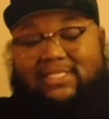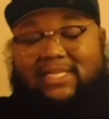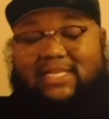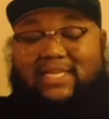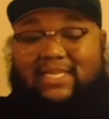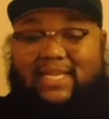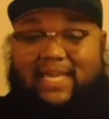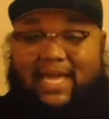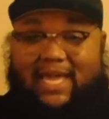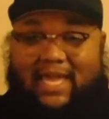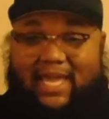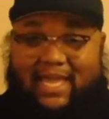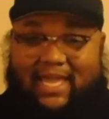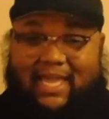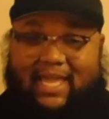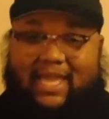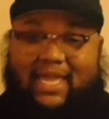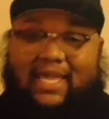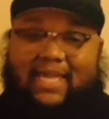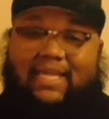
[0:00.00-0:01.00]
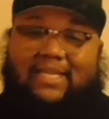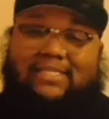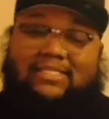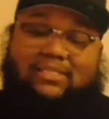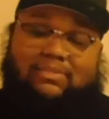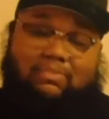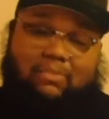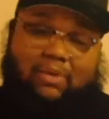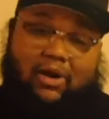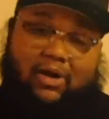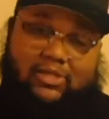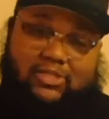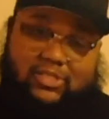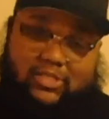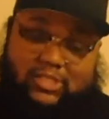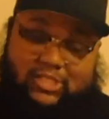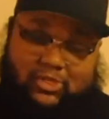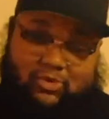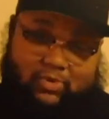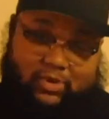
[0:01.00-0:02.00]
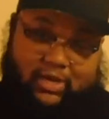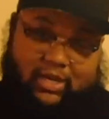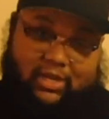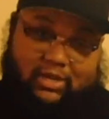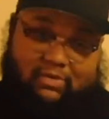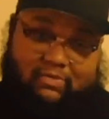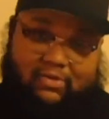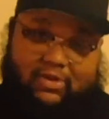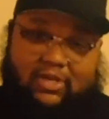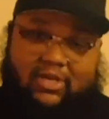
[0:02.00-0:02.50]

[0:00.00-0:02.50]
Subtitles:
Today is March the 20th.